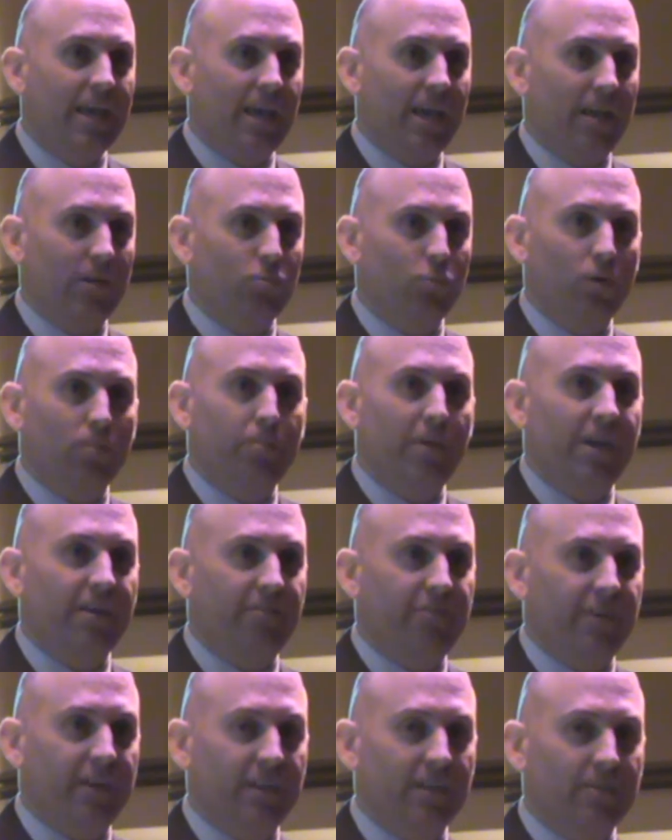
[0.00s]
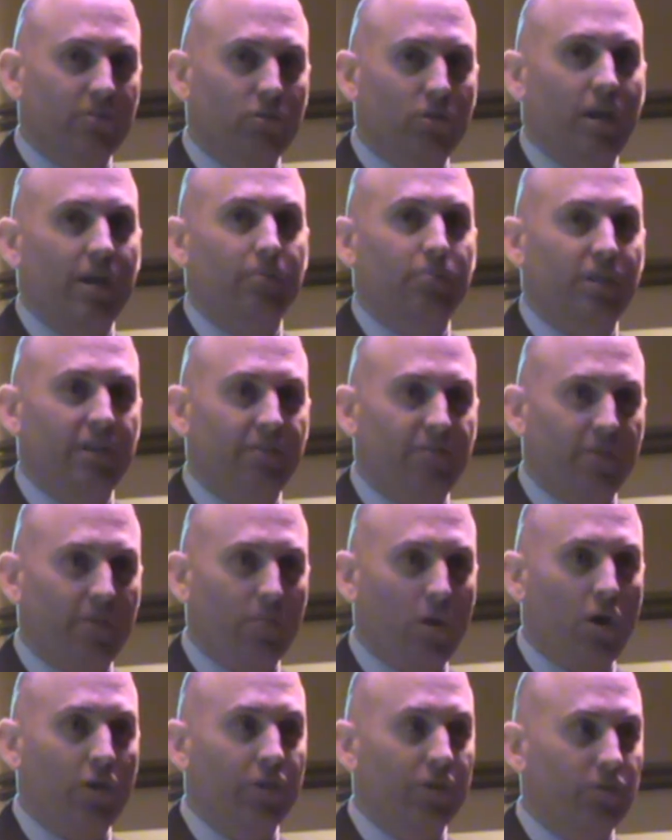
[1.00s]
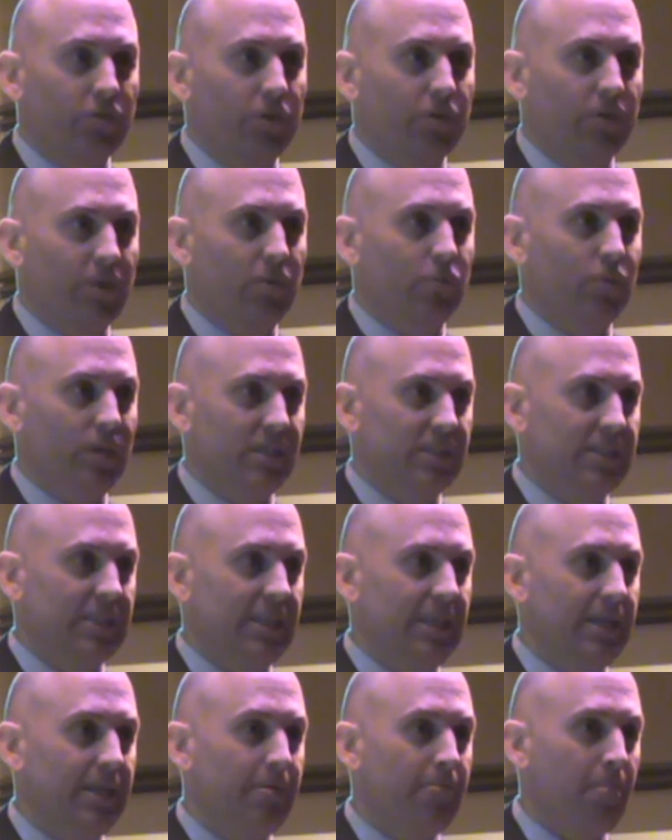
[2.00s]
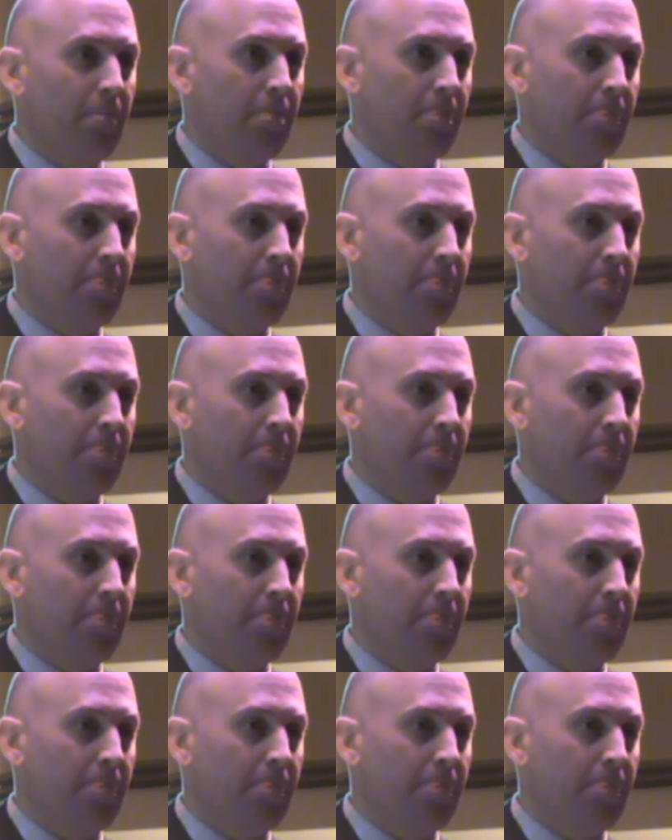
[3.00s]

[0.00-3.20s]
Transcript: and will benefit incredibly from all the growth that we see.